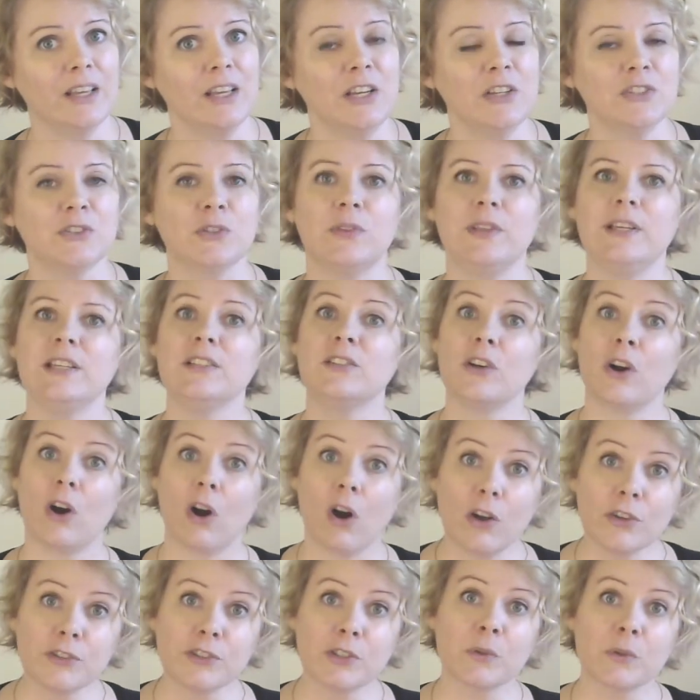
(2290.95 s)
So these are
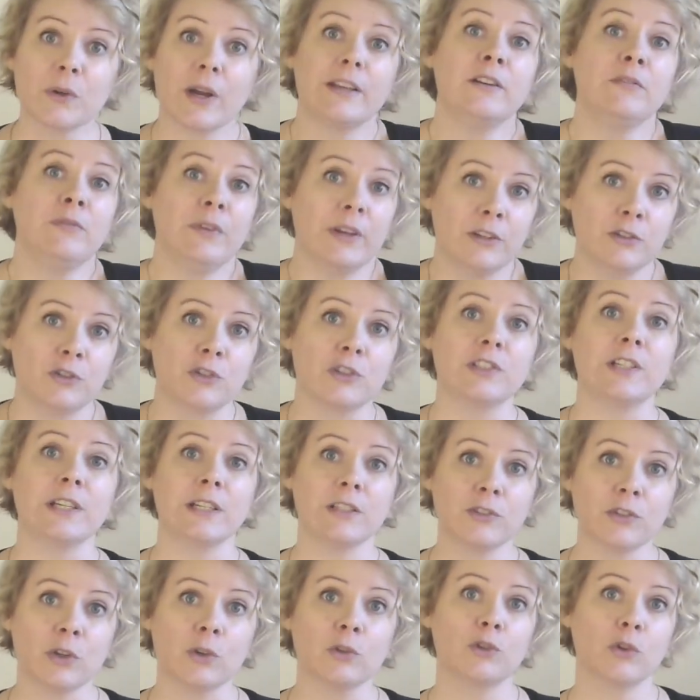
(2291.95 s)
also kind of interesting
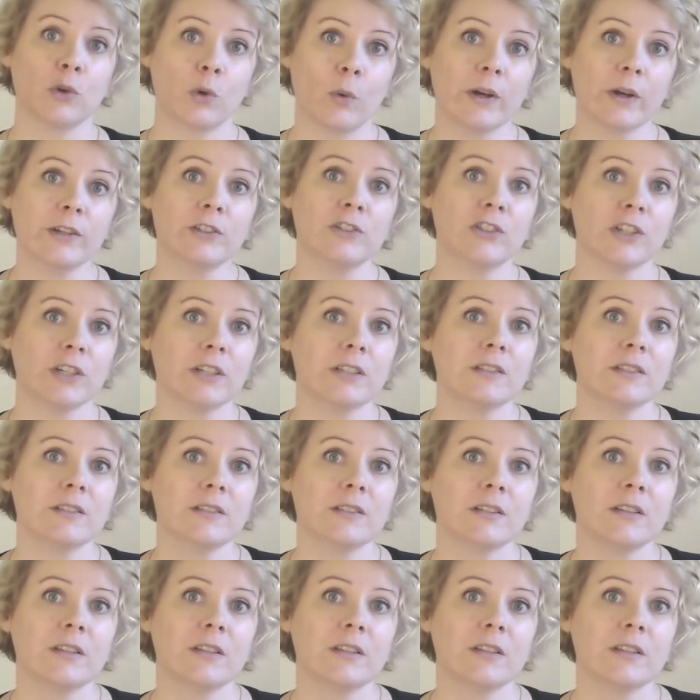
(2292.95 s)
social questions.